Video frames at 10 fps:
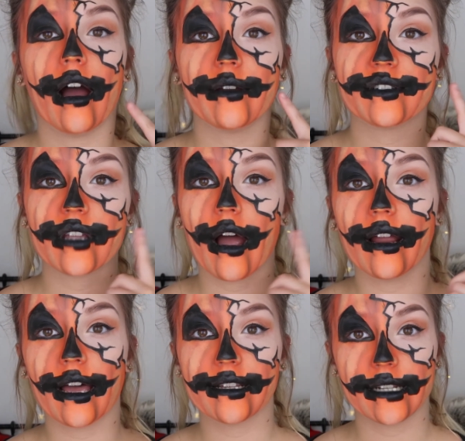I've just
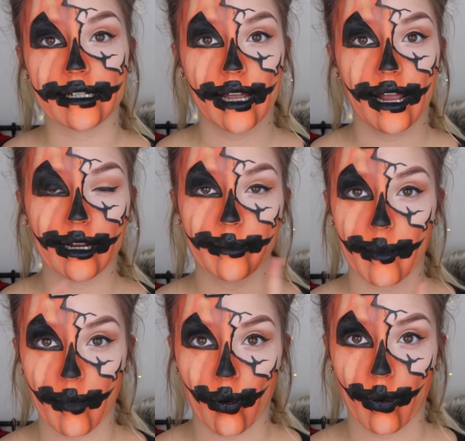highlighted a little
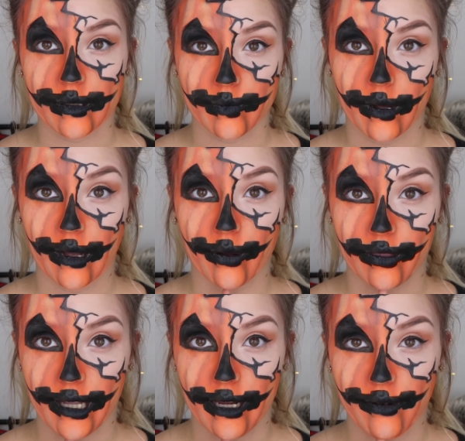bit more as well
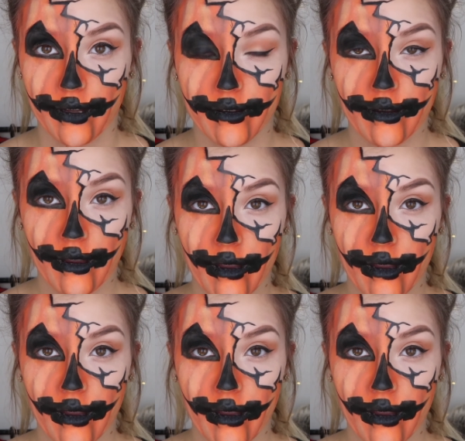in the areas.